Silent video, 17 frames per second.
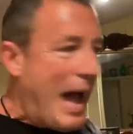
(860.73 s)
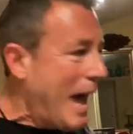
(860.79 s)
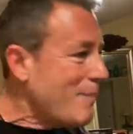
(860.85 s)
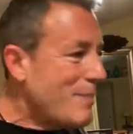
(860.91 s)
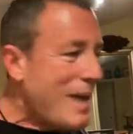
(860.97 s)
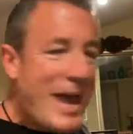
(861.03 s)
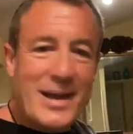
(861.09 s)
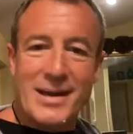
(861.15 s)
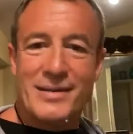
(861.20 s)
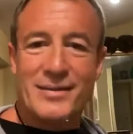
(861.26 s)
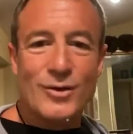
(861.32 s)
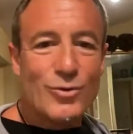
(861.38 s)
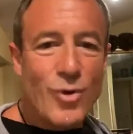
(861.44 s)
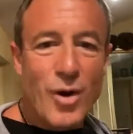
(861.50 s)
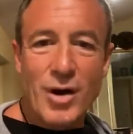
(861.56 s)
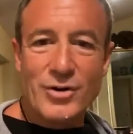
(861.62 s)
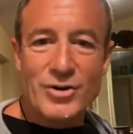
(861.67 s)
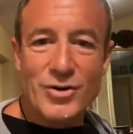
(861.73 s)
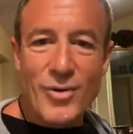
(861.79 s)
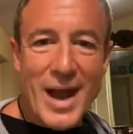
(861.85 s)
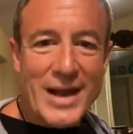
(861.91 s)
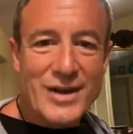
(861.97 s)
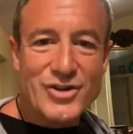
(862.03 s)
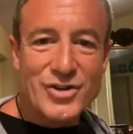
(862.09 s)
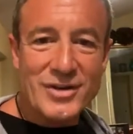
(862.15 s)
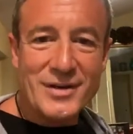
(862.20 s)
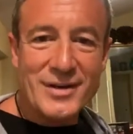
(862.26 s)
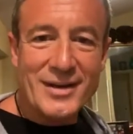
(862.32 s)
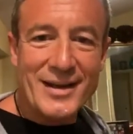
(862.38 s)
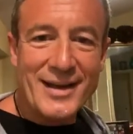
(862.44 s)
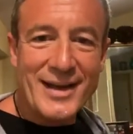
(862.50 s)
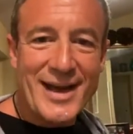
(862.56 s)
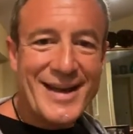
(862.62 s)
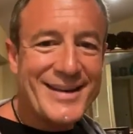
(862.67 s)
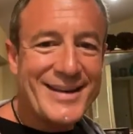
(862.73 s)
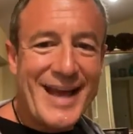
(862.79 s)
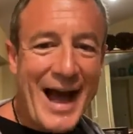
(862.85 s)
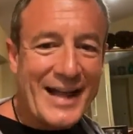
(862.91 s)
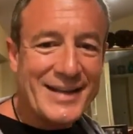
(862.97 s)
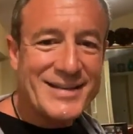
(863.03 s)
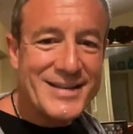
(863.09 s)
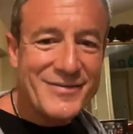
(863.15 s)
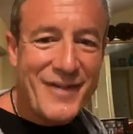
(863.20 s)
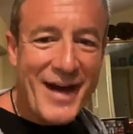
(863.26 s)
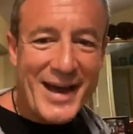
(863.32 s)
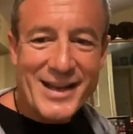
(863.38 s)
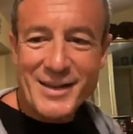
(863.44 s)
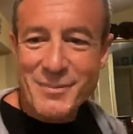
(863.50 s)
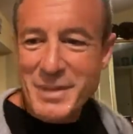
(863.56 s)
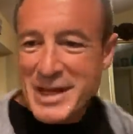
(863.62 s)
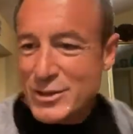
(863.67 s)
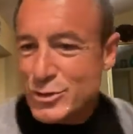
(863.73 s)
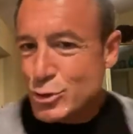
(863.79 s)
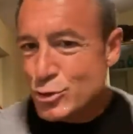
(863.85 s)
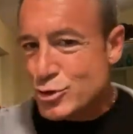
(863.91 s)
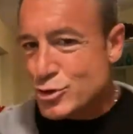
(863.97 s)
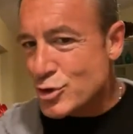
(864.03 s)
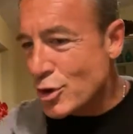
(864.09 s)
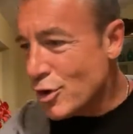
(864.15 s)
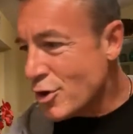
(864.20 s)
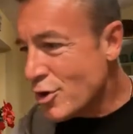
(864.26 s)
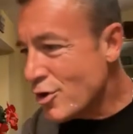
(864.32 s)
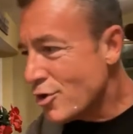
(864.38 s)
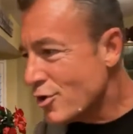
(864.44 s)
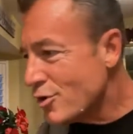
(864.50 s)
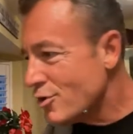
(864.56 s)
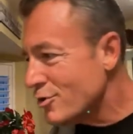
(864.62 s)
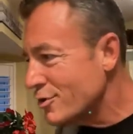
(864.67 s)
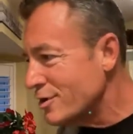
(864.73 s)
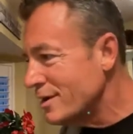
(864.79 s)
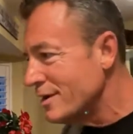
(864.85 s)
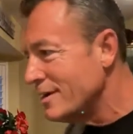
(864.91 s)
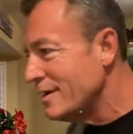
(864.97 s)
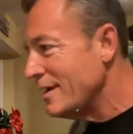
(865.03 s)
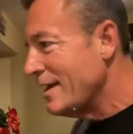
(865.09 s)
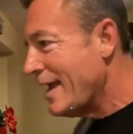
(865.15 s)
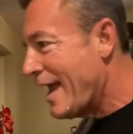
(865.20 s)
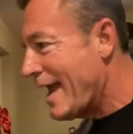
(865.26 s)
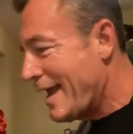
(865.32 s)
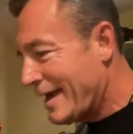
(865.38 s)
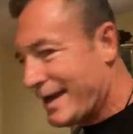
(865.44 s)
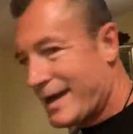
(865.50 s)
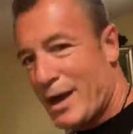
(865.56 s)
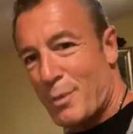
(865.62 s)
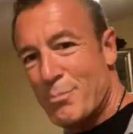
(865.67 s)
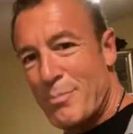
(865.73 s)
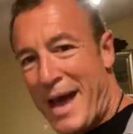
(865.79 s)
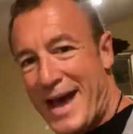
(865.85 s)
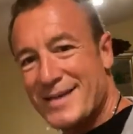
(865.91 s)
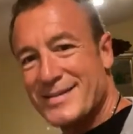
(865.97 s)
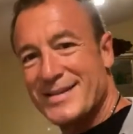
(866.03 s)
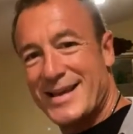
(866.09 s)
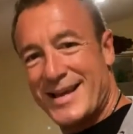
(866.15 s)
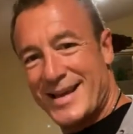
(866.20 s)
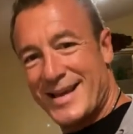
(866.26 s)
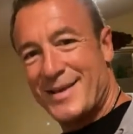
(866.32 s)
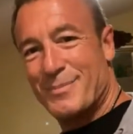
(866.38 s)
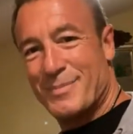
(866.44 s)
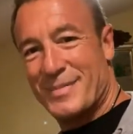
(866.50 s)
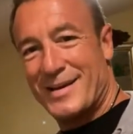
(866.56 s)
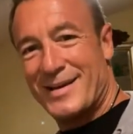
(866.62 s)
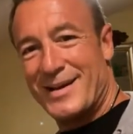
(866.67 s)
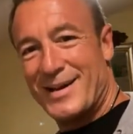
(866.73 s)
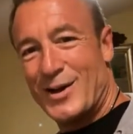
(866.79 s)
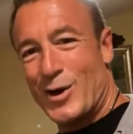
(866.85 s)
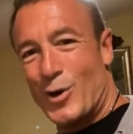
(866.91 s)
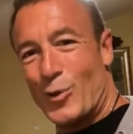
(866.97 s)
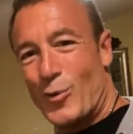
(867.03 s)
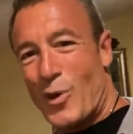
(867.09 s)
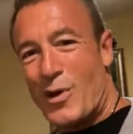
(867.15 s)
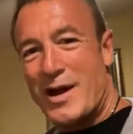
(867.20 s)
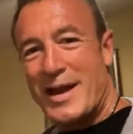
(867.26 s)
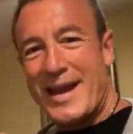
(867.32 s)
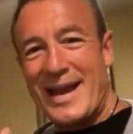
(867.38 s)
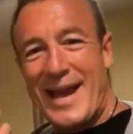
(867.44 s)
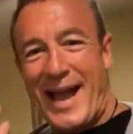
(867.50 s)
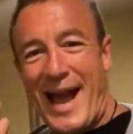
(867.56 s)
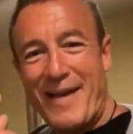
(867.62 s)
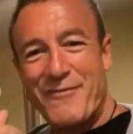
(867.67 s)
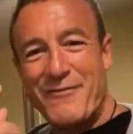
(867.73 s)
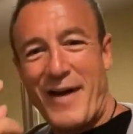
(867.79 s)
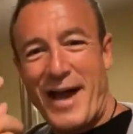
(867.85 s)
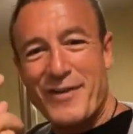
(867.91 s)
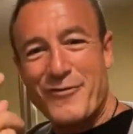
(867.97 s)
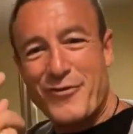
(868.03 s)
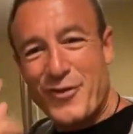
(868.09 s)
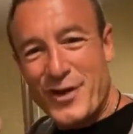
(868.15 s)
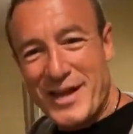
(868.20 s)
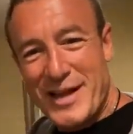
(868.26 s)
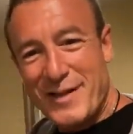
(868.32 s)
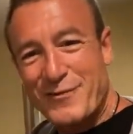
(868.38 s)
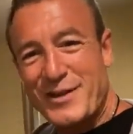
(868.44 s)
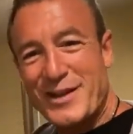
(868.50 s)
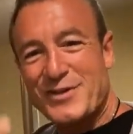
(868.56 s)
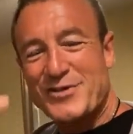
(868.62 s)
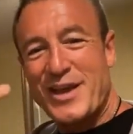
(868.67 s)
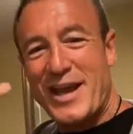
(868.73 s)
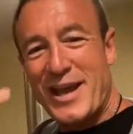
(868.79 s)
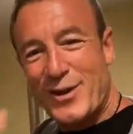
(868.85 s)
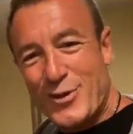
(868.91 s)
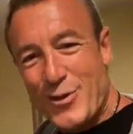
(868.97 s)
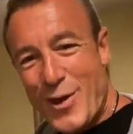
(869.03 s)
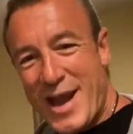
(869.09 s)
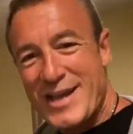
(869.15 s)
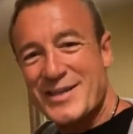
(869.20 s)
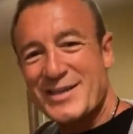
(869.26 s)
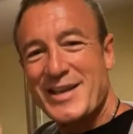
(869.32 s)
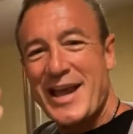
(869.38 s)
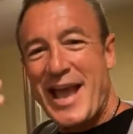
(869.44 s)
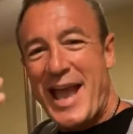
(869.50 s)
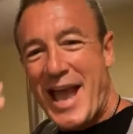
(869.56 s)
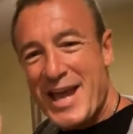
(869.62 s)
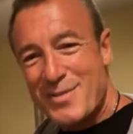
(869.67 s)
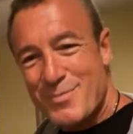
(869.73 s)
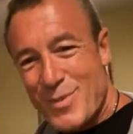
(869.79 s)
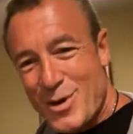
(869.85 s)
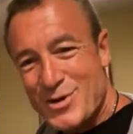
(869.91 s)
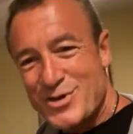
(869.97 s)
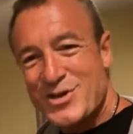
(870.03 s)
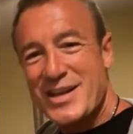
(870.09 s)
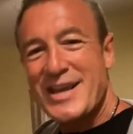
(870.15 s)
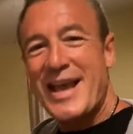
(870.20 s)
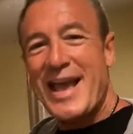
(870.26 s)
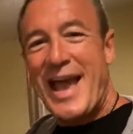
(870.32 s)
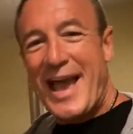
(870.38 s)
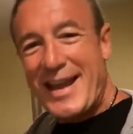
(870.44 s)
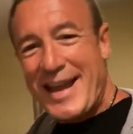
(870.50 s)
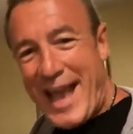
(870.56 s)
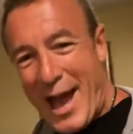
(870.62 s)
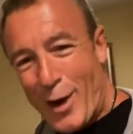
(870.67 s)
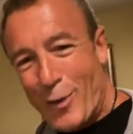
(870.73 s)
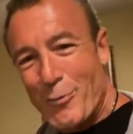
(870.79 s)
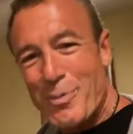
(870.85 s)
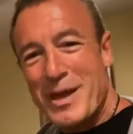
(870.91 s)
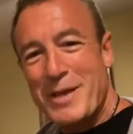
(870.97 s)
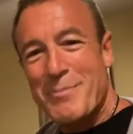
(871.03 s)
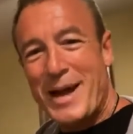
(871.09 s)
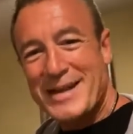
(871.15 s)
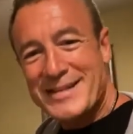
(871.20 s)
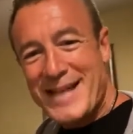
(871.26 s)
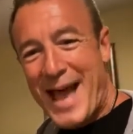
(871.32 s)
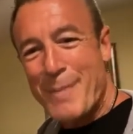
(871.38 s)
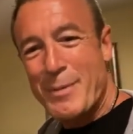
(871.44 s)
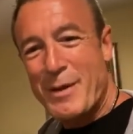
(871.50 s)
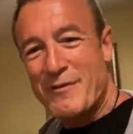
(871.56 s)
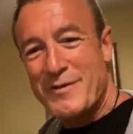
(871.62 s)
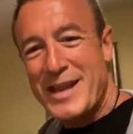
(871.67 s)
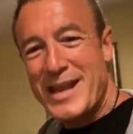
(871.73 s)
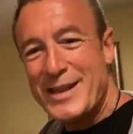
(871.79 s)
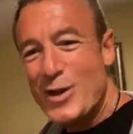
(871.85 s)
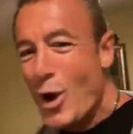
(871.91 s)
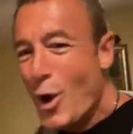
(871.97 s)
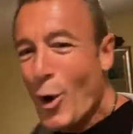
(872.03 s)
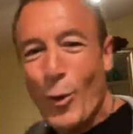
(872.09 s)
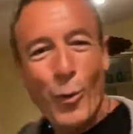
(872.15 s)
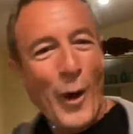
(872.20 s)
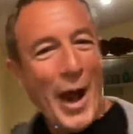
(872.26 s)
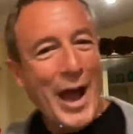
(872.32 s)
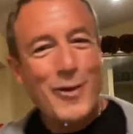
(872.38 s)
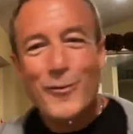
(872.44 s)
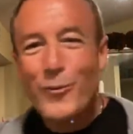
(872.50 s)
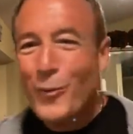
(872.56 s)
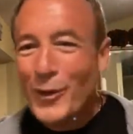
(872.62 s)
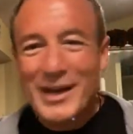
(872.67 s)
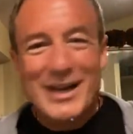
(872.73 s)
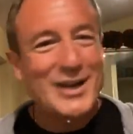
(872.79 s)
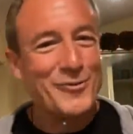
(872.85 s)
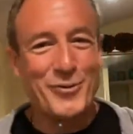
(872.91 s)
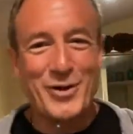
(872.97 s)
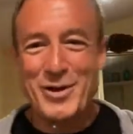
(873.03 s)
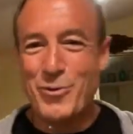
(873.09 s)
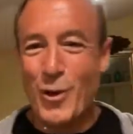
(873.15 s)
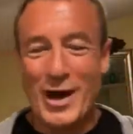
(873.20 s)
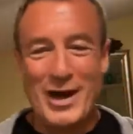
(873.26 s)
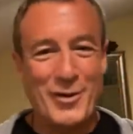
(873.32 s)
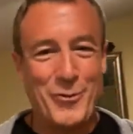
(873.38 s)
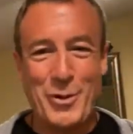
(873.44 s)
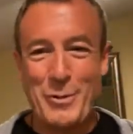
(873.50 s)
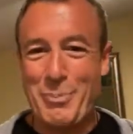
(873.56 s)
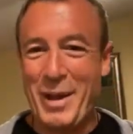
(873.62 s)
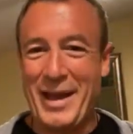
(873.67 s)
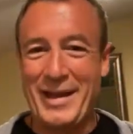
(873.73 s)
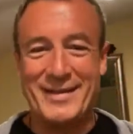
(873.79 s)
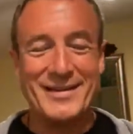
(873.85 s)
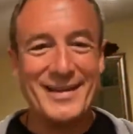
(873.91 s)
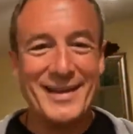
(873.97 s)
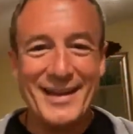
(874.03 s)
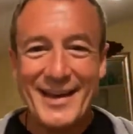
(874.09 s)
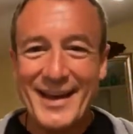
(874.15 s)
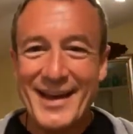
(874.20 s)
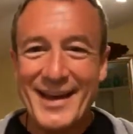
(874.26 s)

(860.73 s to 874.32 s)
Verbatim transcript: I'm headed in the wrong direction. And God's inviting me to turn and come back to Him where I find forgiveness and grace and mercy and help in my time of need. Why wouldn't we want to repent?